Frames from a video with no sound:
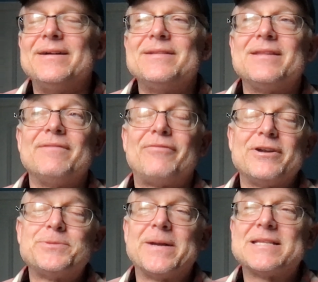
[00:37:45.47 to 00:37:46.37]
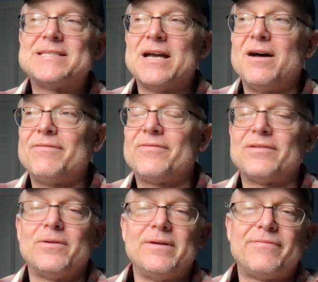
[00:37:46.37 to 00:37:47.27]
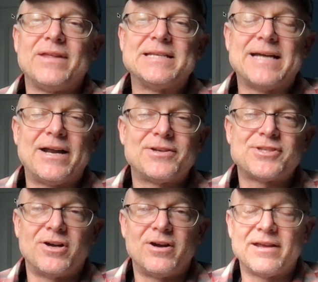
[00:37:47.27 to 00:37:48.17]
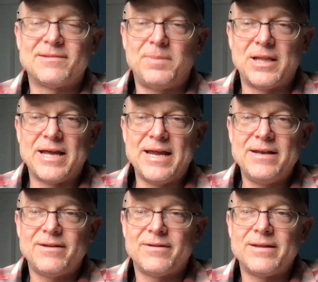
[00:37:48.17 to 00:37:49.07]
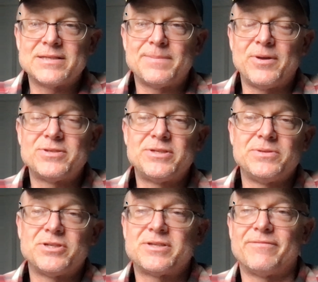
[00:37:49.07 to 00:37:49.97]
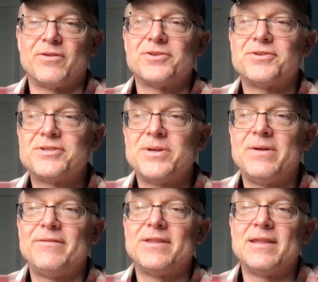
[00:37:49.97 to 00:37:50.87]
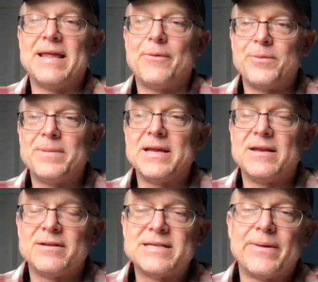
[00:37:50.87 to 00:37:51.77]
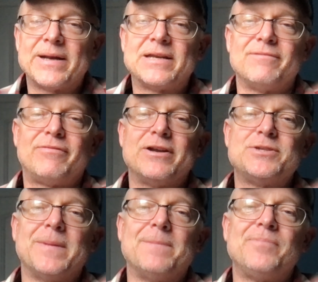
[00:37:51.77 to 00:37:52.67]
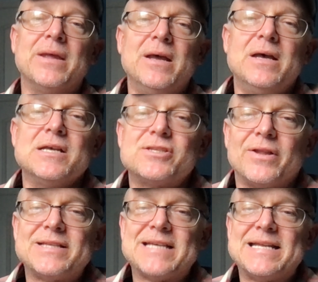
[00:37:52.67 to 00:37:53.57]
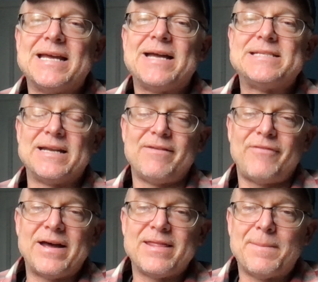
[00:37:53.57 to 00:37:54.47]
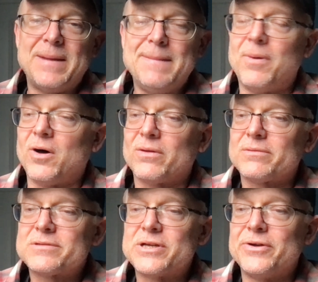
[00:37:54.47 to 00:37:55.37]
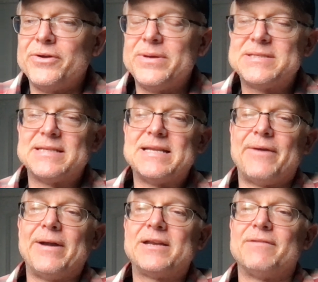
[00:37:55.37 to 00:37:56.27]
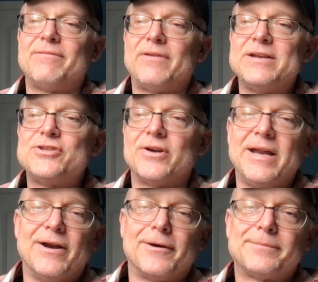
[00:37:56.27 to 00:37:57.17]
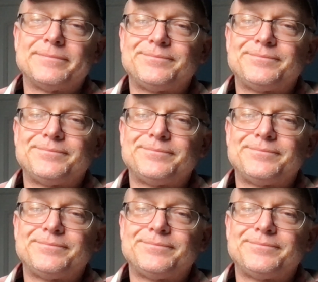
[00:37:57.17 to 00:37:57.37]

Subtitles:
The infringement itself, so if the entire song is played as opposed to just a verse or two of it, then that would be direct infringement. So let's identify the people. So who is the direct infringer here?